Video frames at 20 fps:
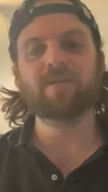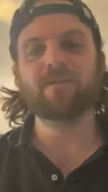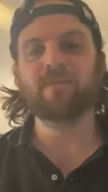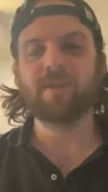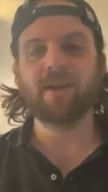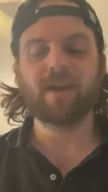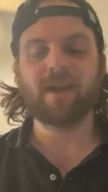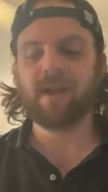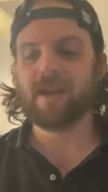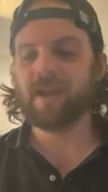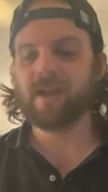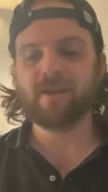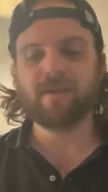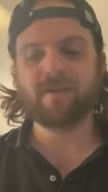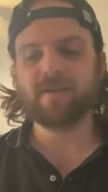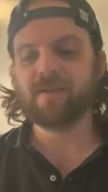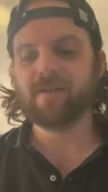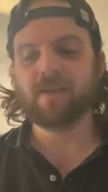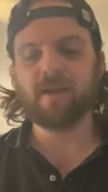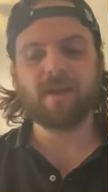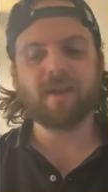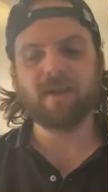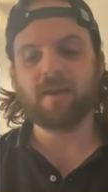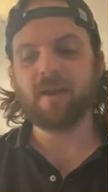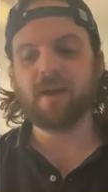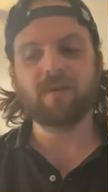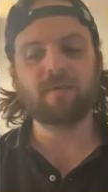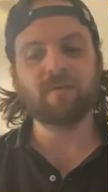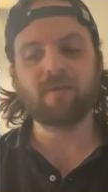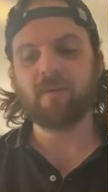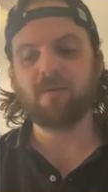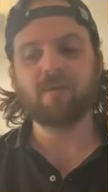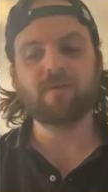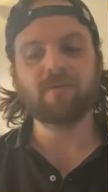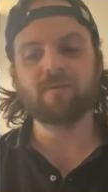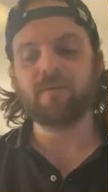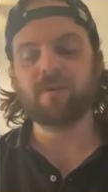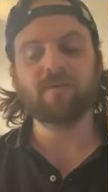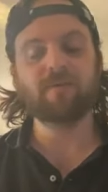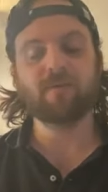They can't, and I, have
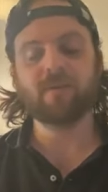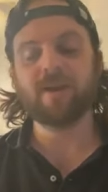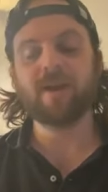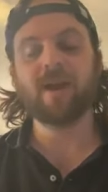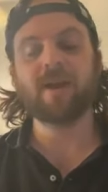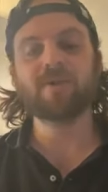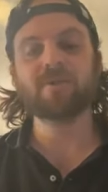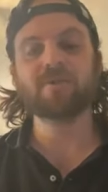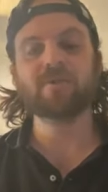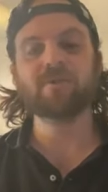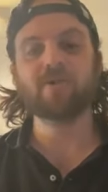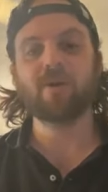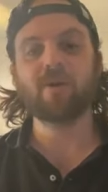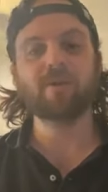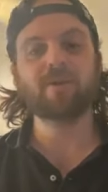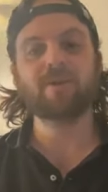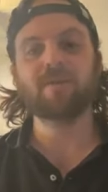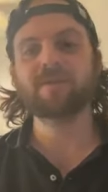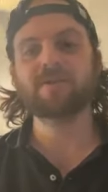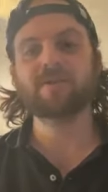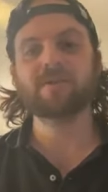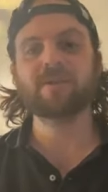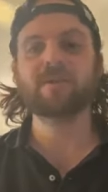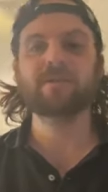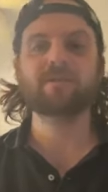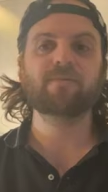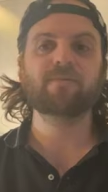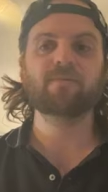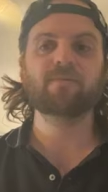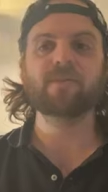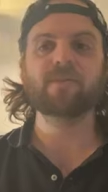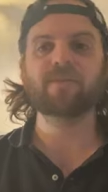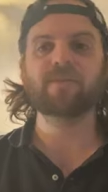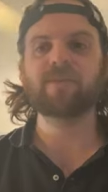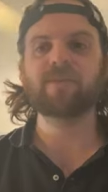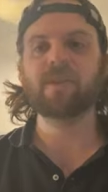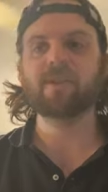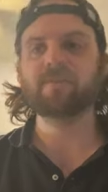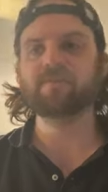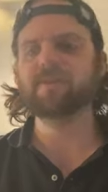only gotten started. You haven't seen it fully
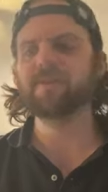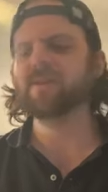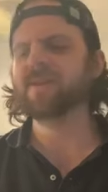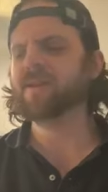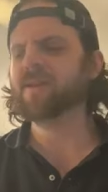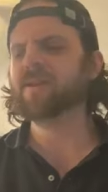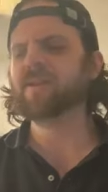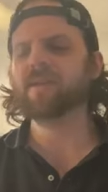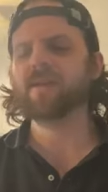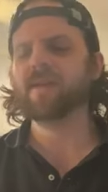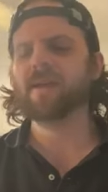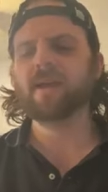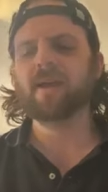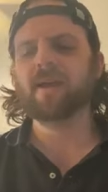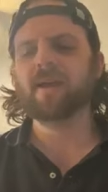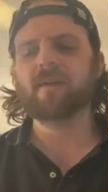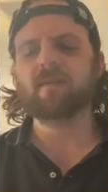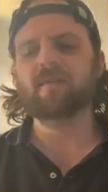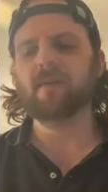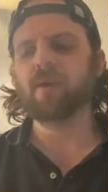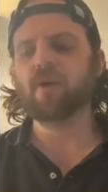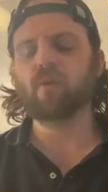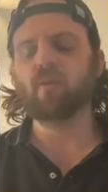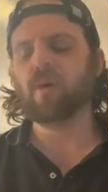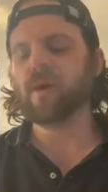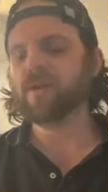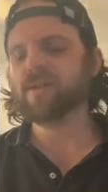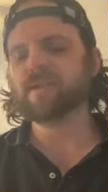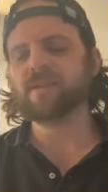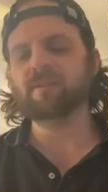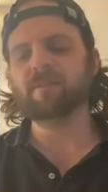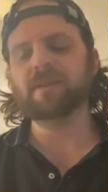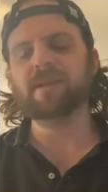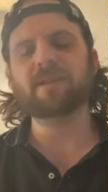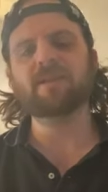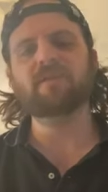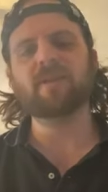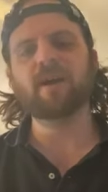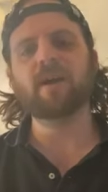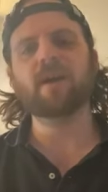even like, but they they don't want us to be
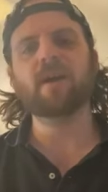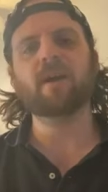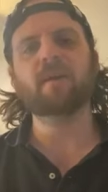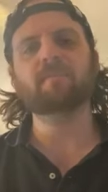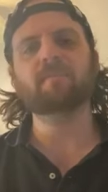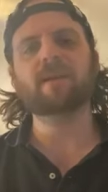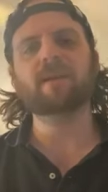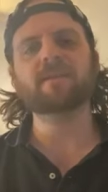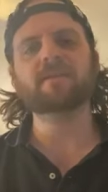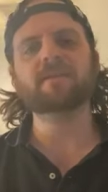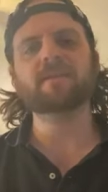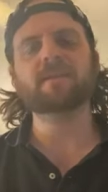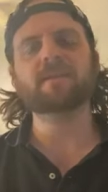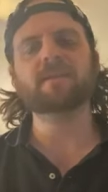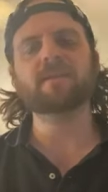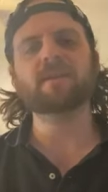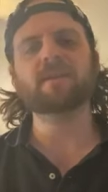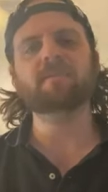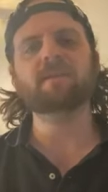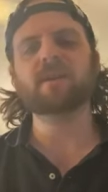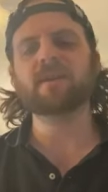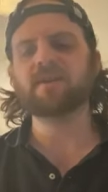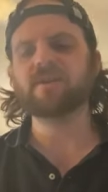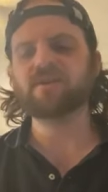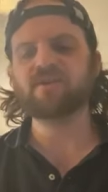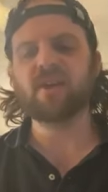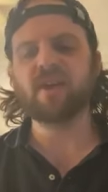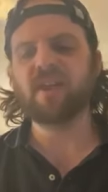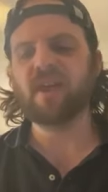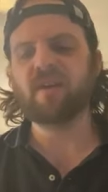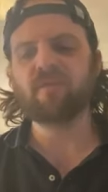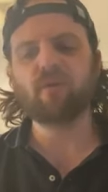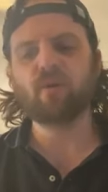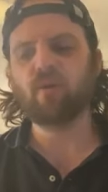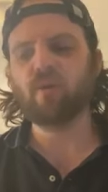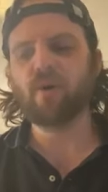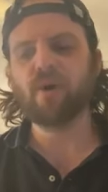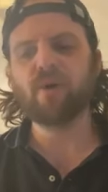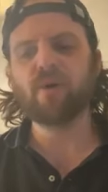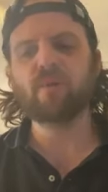living it up basically because they never
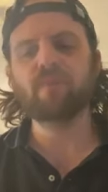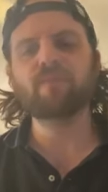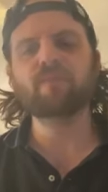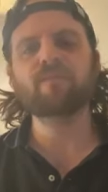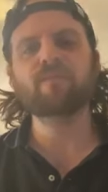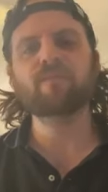will.